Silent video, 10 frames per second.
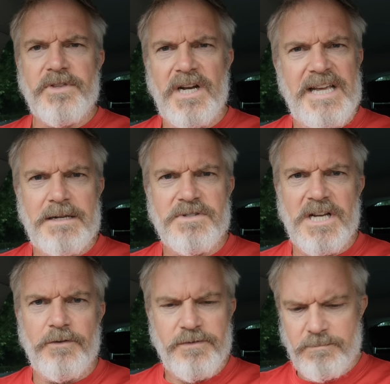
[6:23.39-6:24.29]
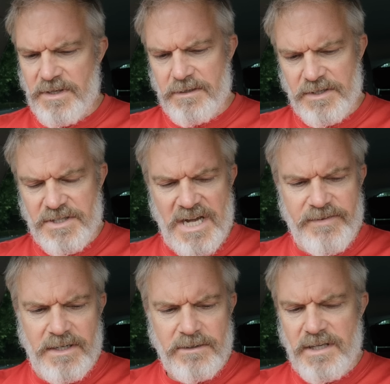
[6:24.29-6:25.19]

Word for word: Deleted himself from the server,